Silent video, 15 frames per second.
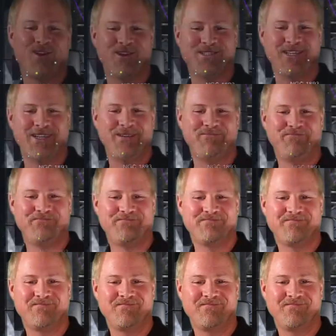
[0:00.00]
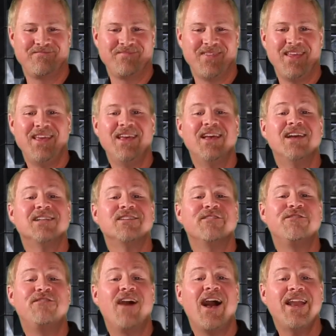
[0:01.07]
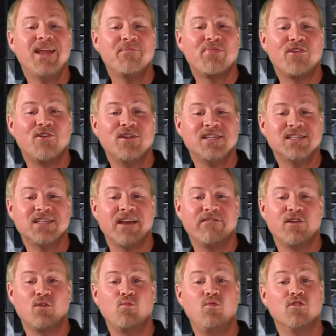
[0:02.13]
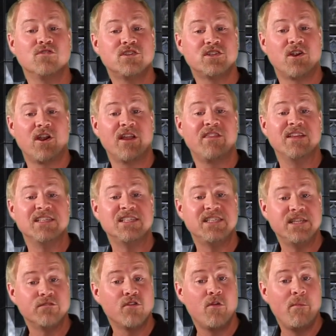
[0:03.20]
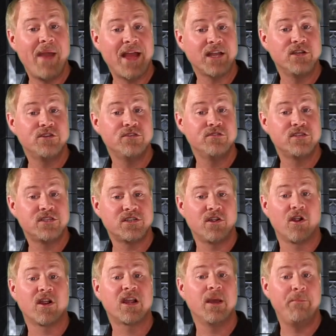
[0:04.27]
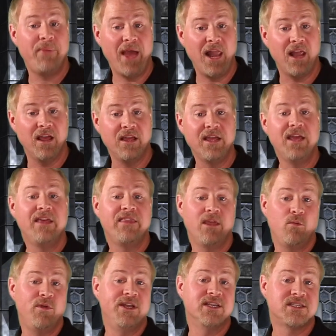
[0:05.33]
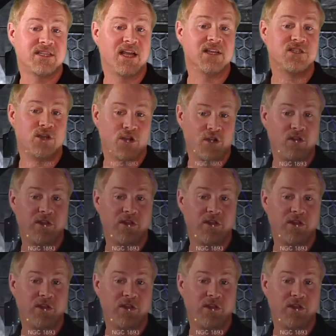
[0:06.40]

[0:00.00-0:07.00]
stars in it. To find M37, we'll start at the 0 magnitude star Capella that we discussed